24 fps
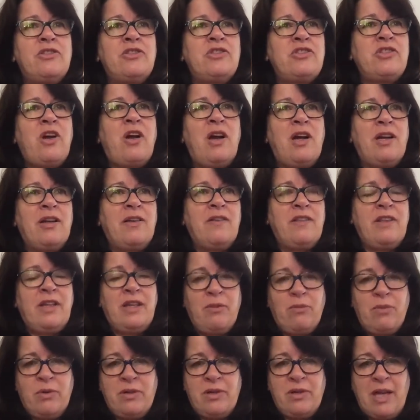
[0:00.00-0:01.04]
song
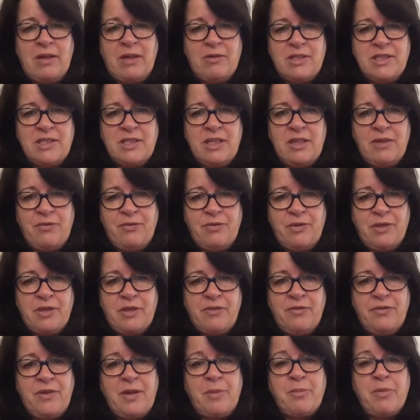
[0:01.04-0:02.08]
thing when I was there for
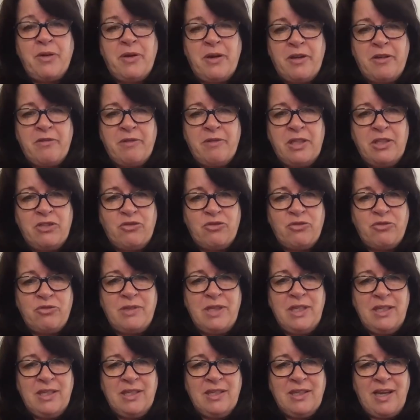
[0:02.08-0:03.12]
the February
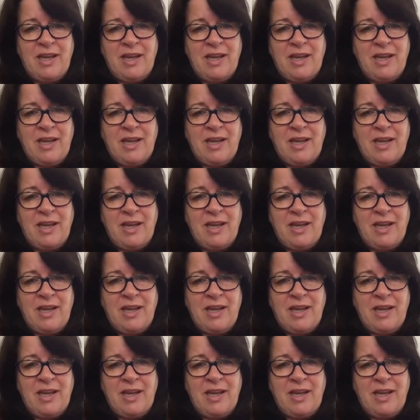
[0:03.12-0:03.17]
retreat,